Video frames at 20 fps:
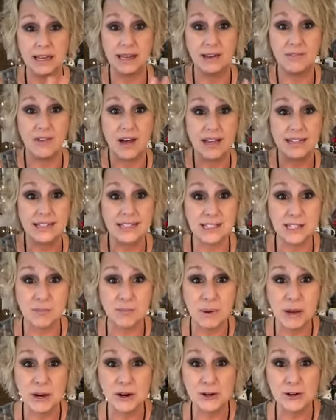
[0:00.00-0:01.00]
if I
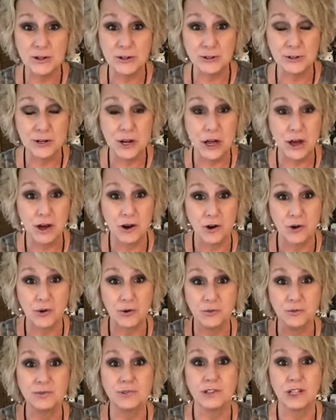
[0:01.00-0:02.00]
disappear, you'll know.
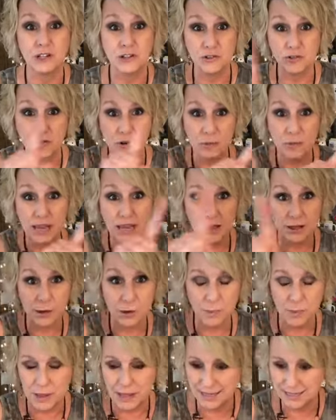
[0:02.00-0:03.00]
Look for me
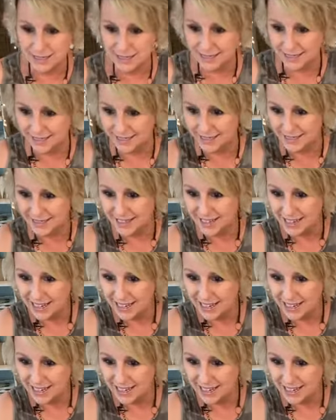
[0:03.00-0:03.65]
other places.